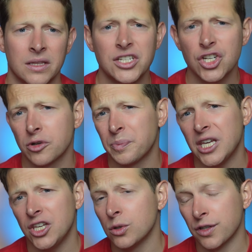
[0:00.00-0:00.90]
This could be
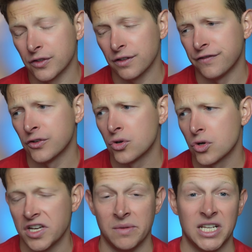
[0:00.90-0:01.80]
useful
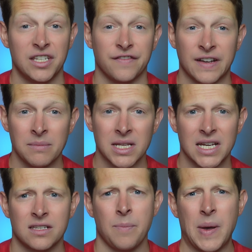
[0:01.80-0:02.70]
for him and his family,
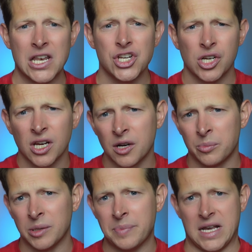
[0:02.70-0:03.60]
as the pension could
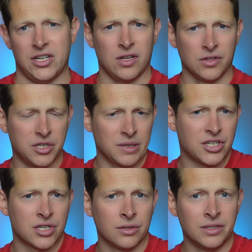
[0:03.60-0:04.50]
be passed on to his
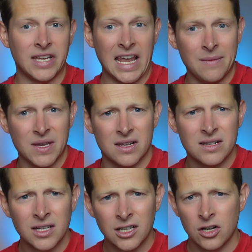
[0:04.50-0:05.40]
son Damien,
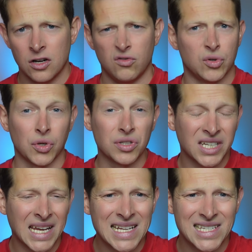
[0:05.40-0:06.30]

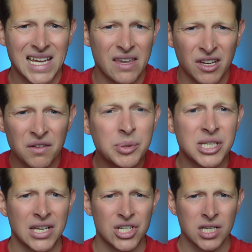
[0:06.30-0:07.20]
resulting in a saving of
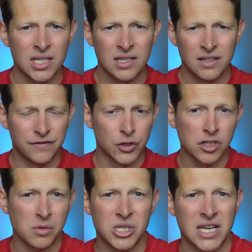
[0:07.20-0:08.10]
potentially
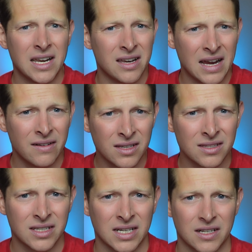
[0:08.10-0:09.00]
40% inheritance
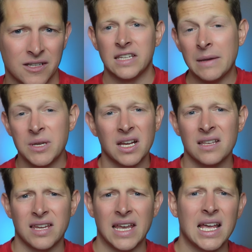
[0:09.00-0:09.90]
tax. Damien can
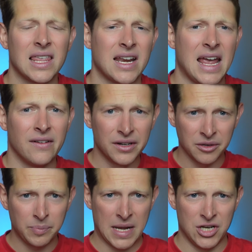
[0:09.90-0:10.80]
take the
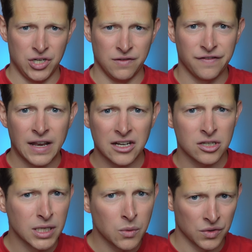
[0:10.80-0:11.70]
inherited pension
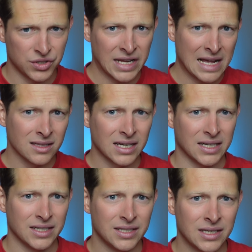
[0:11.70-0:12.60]
flexibly once Del
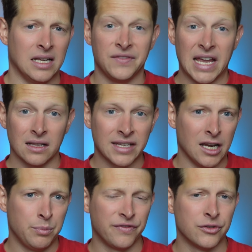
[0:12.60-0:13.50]
dies, and if Del
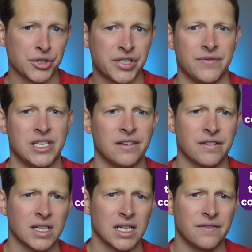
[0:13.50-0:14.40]
died before
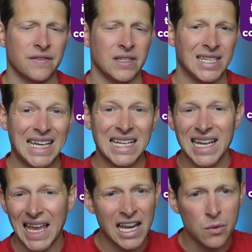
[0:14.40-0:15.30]
75, he can
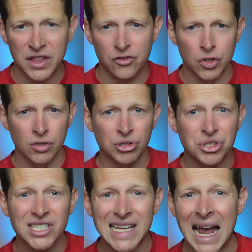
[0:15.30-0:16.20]
take any
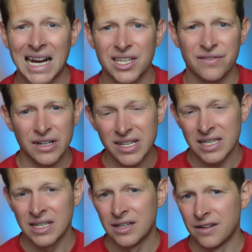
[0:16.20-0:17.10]
withdrawals tax-free
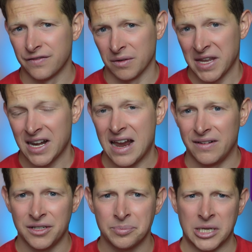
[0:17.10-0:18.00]
from the
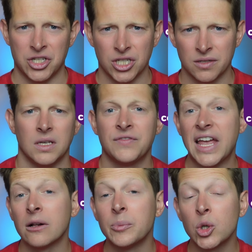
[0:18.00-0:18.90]
inherited pension. If
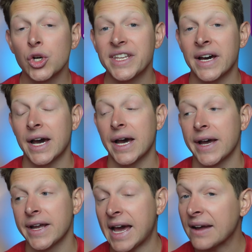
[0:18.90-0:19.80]
Del Boy
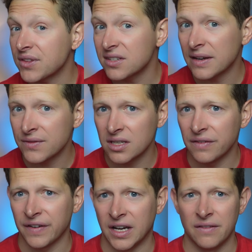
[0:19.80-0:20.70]
died after
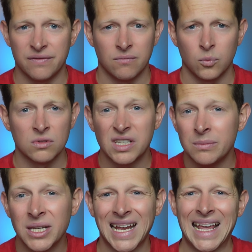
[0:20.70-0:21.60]
75, well,
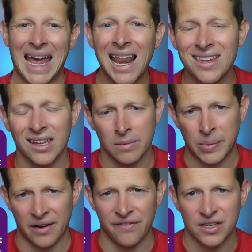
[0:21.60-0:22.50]
Damien can again take the
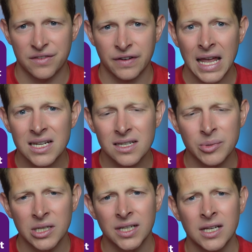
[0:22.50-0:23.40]
benefits
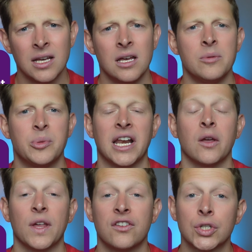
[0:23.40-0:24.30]
flexibly, but any
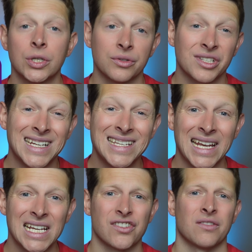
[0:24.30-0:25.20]
withdrawals he
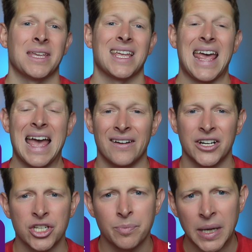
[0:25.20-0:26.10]
takes from the
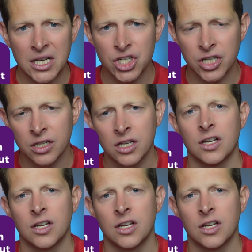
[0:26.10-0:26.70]
inherited pension